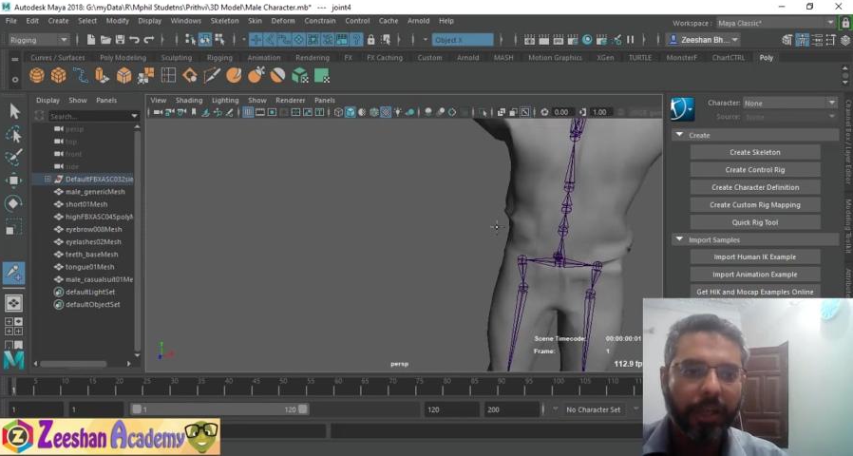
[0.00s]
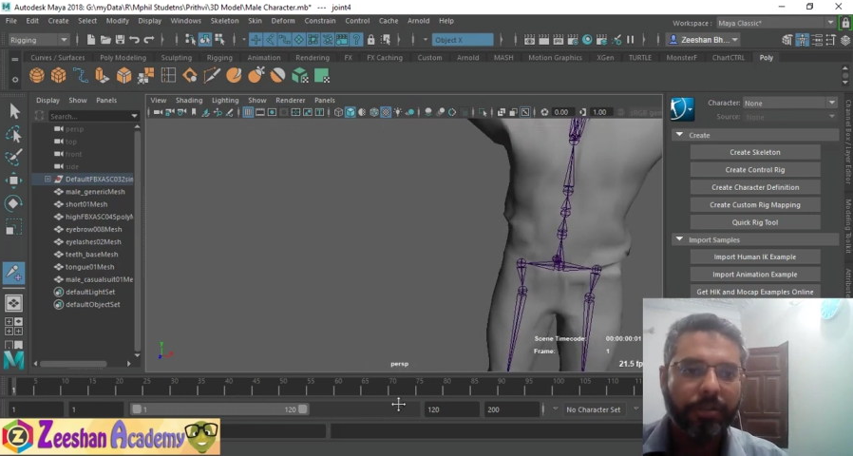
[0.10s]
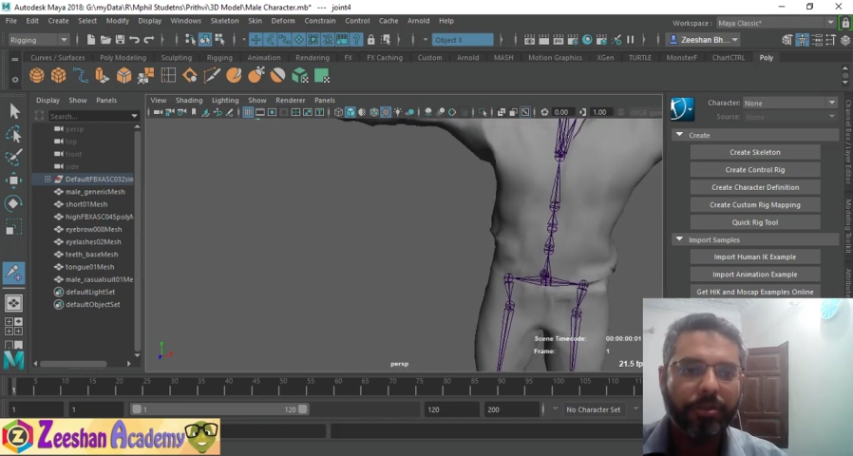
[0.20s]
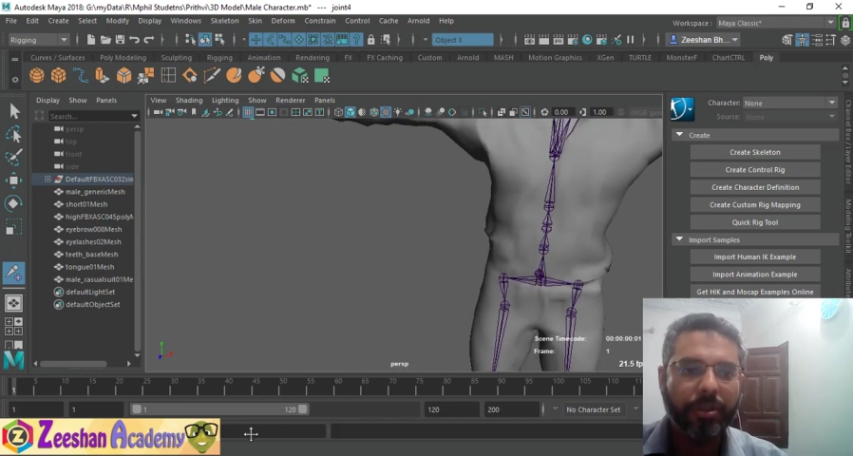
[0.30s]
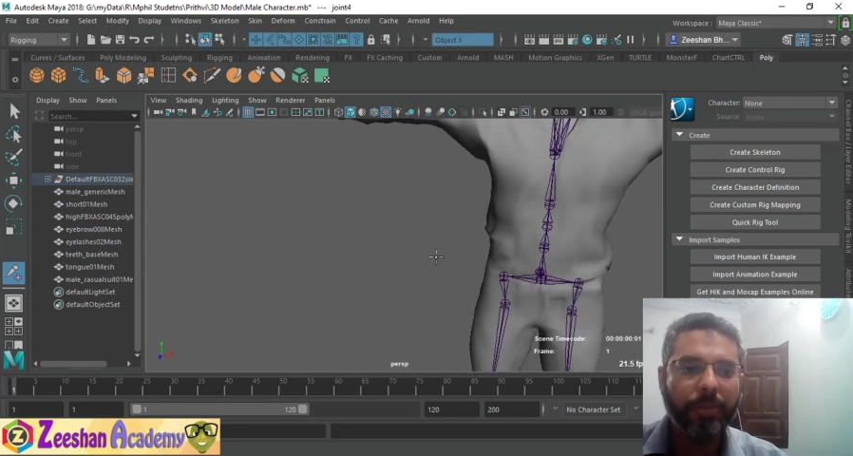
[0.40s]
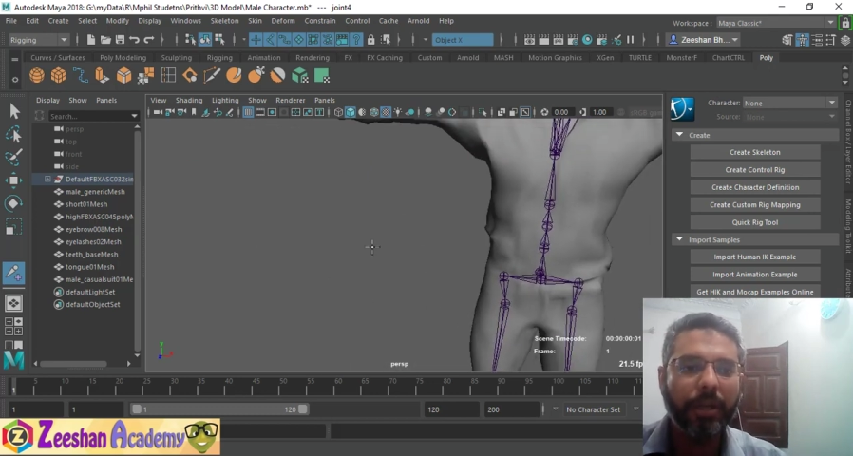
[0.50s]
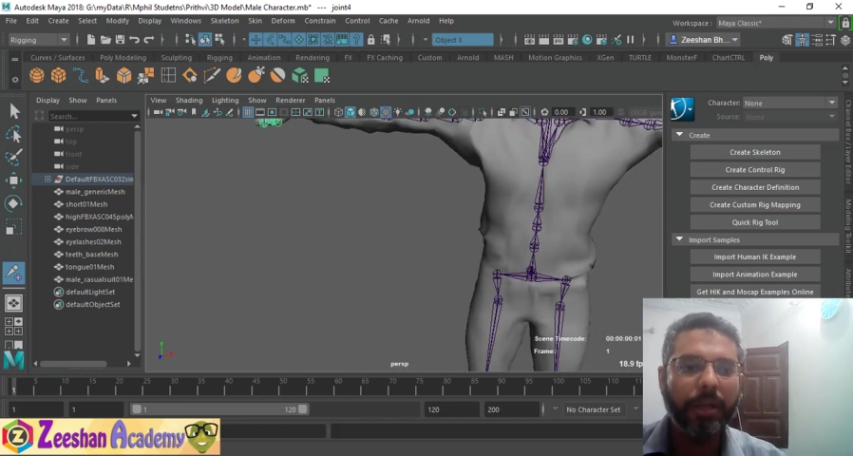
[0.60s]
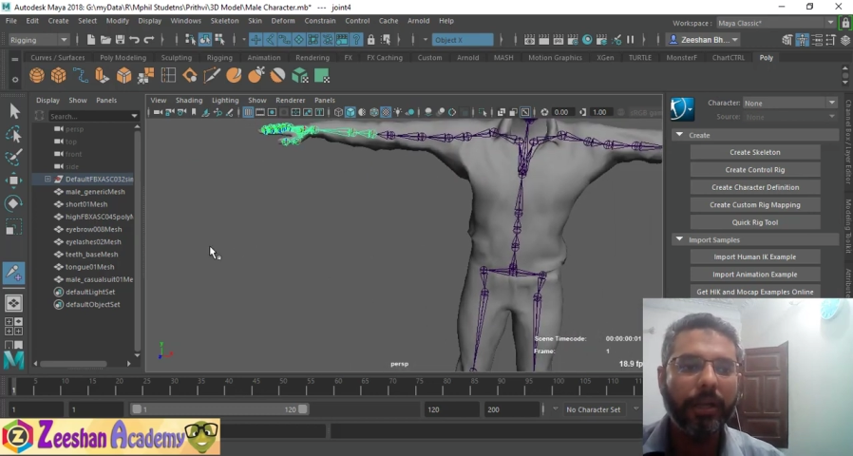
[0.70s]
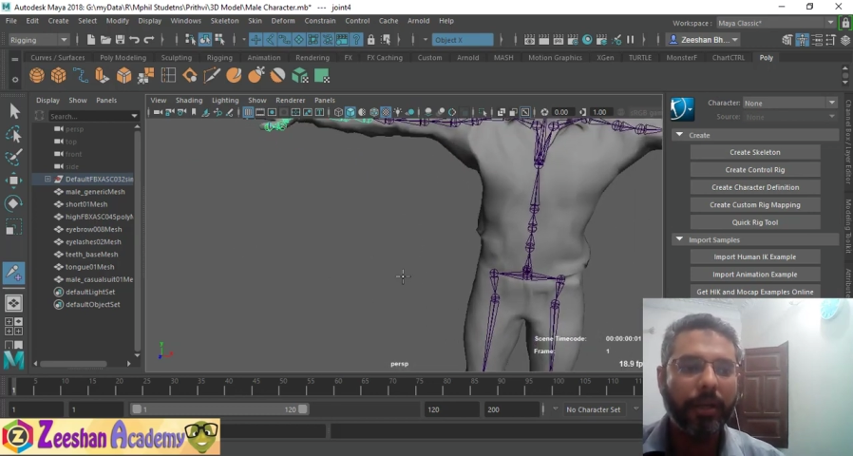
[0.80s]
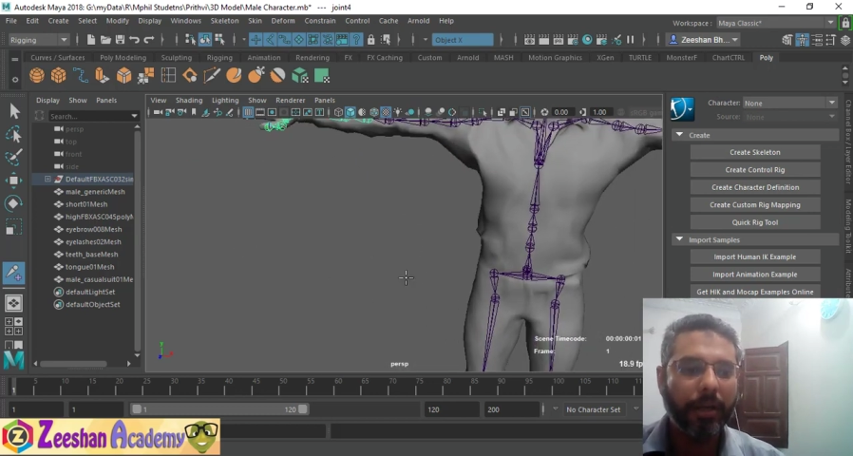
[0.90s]
So
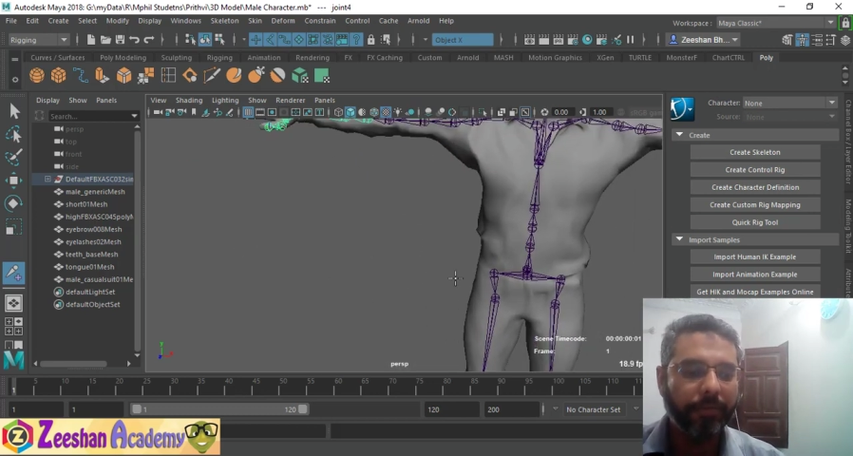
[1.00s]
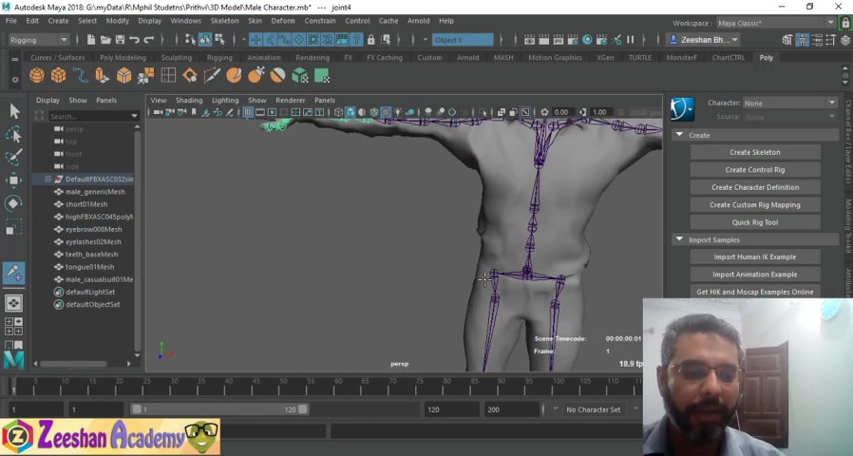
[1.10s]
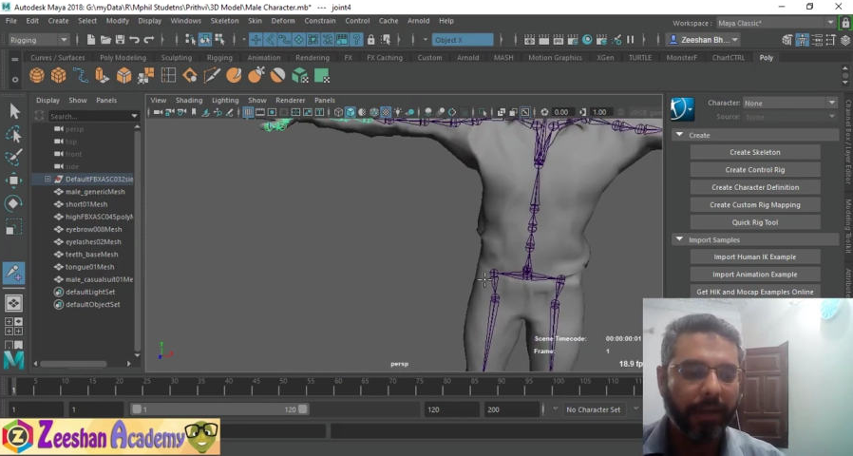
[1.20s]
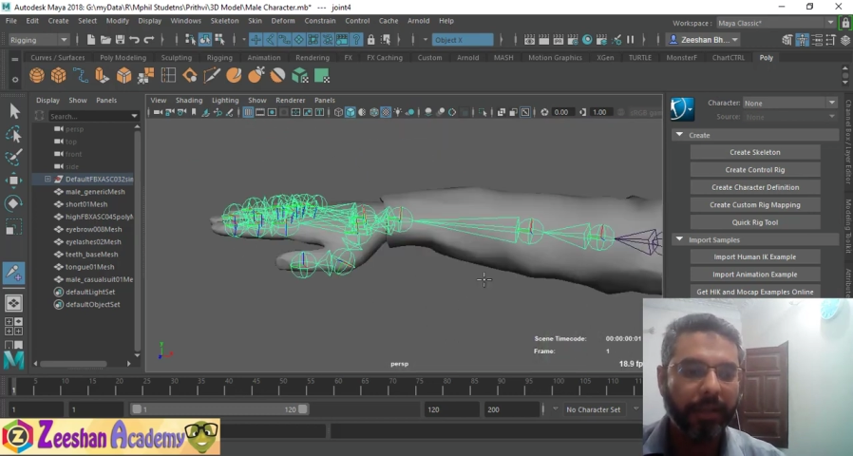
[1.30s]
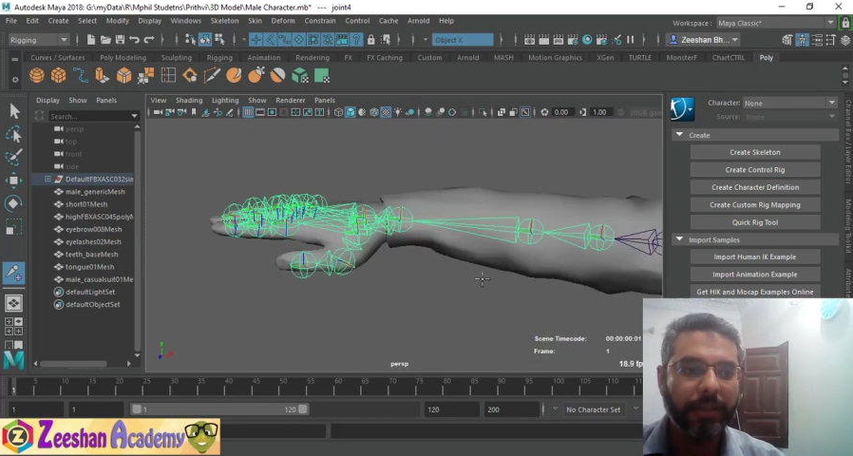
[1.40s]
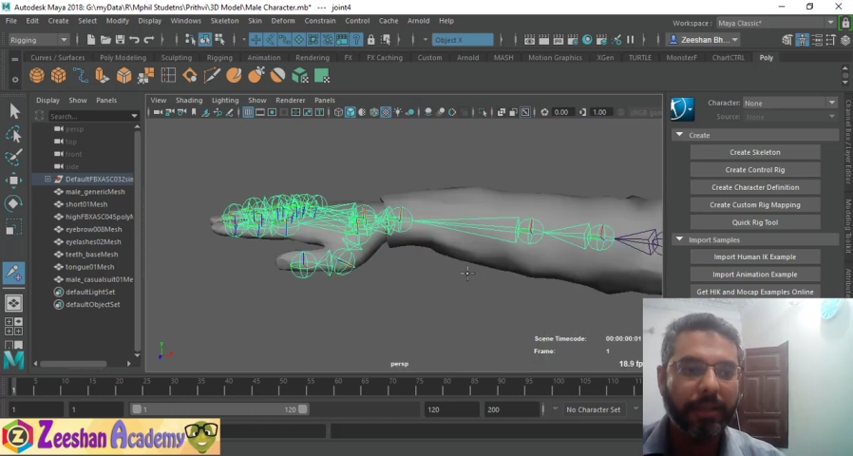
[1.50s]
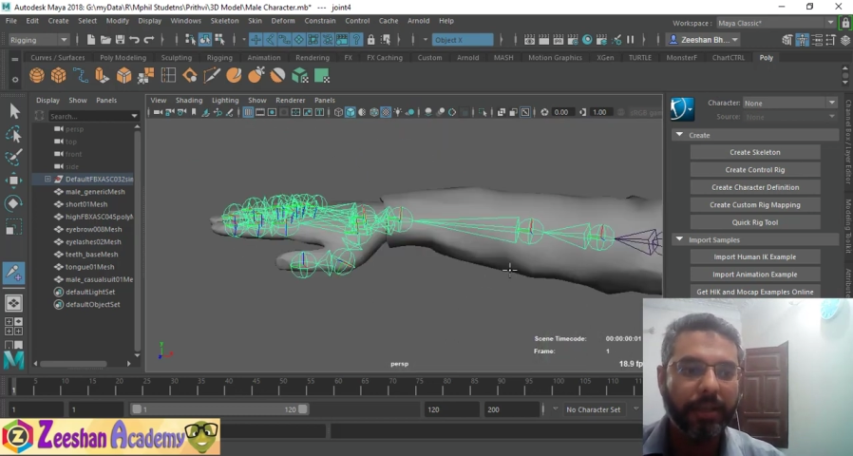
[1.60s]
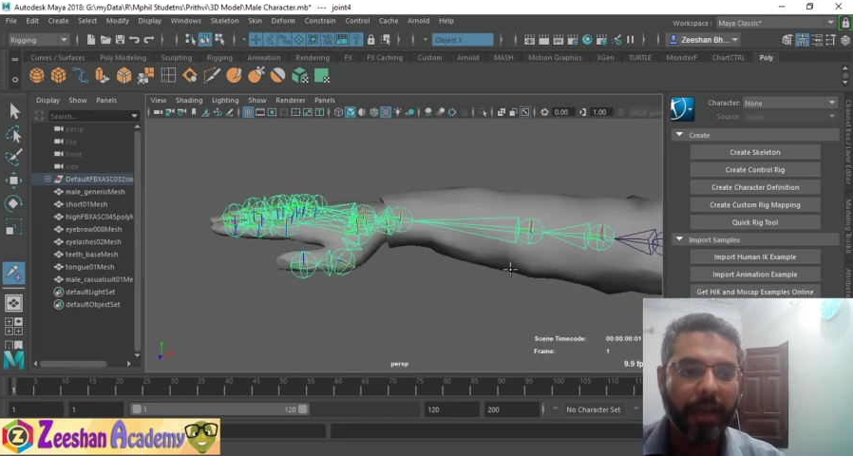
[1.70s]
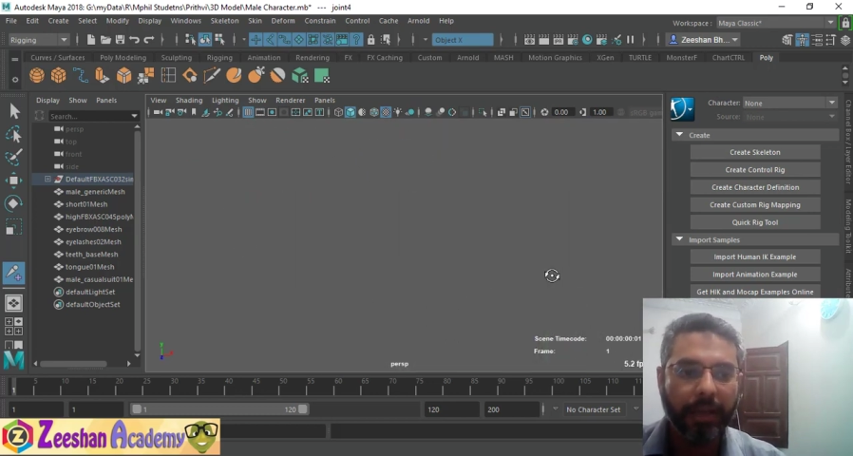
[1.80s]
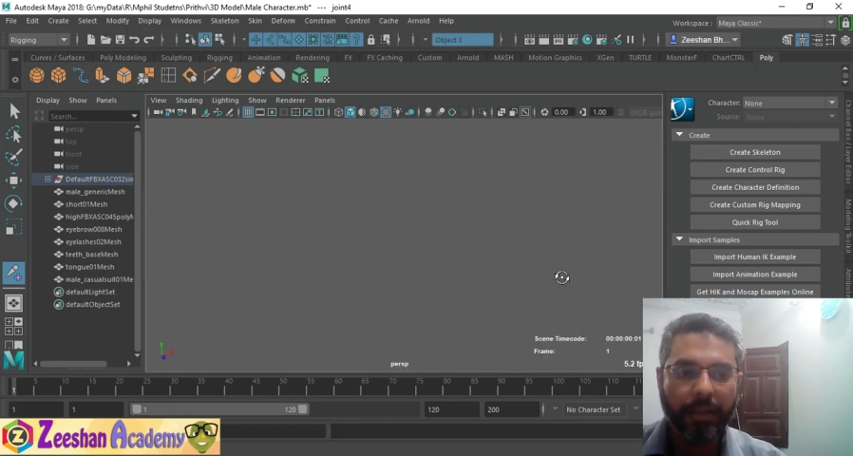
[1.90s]
similarly, if I can
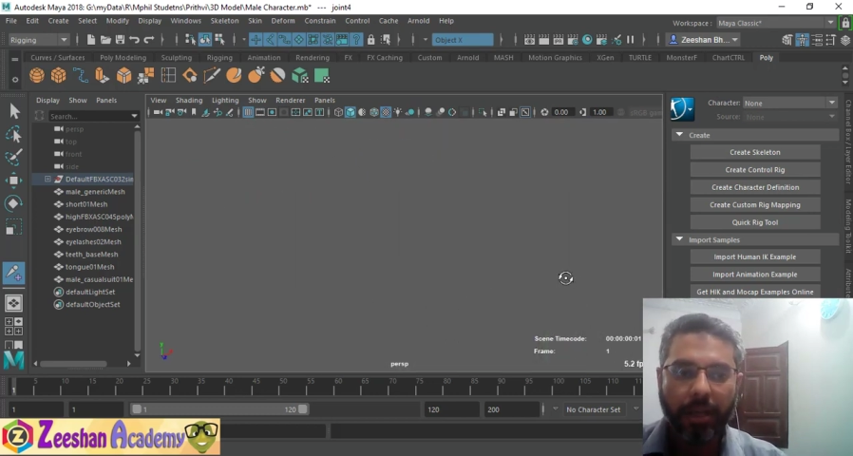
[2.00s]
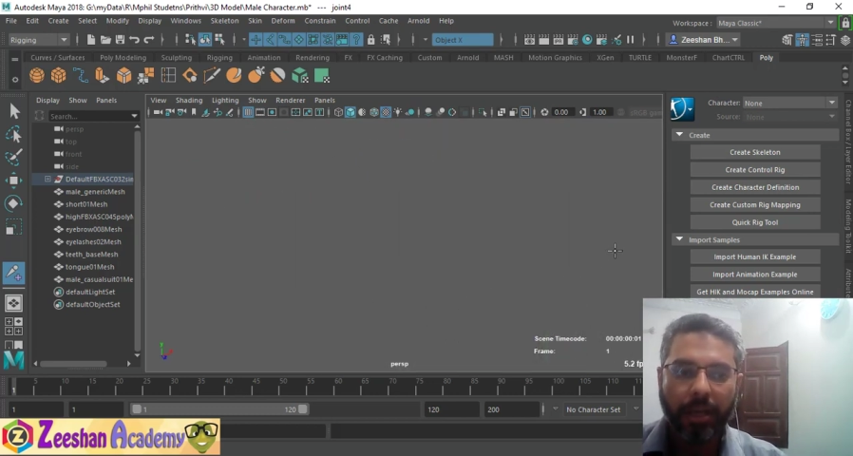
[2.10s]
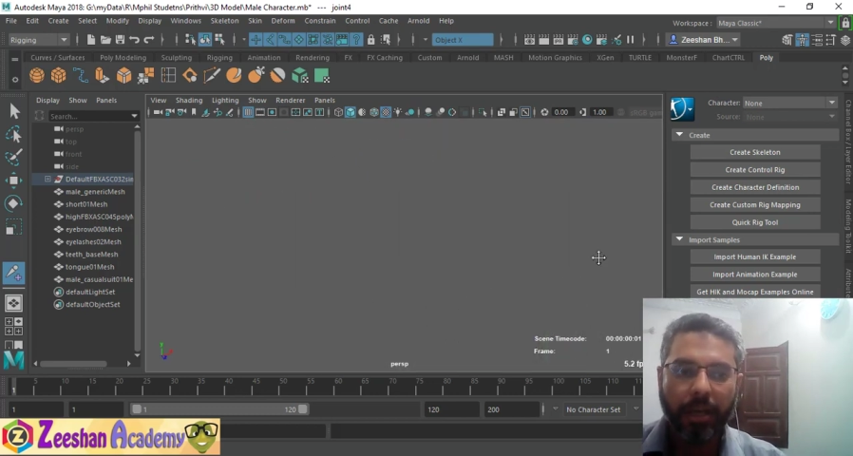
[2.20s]
create